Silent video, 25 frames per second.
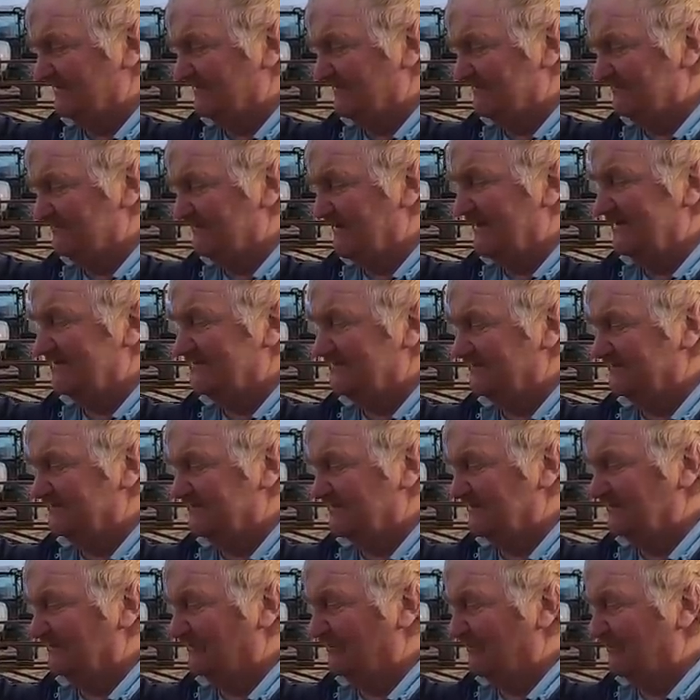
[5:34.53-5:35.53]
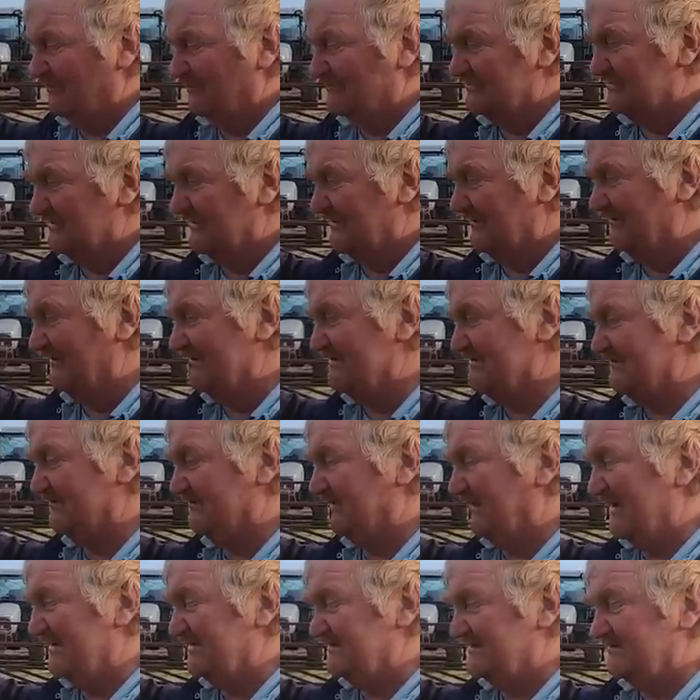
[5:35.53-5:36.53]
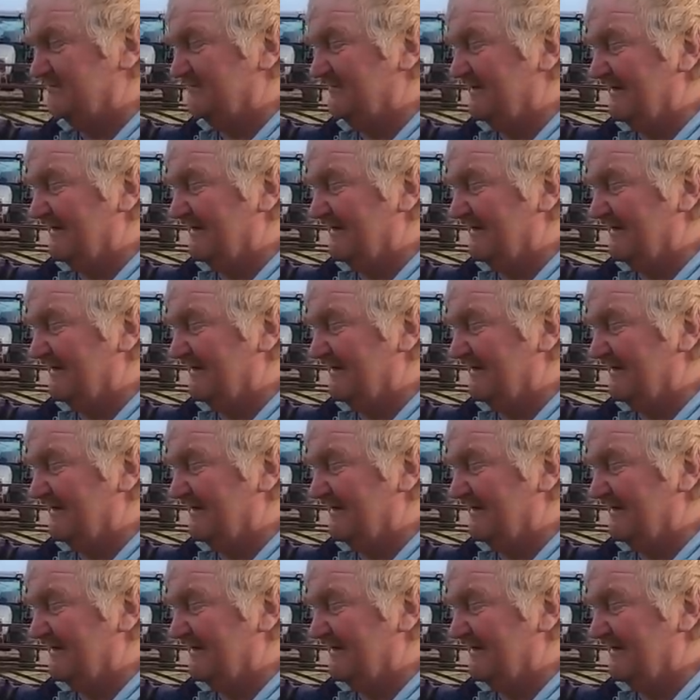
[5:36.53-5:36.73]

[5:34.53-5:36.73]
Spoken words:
I went right up to the water. I went to places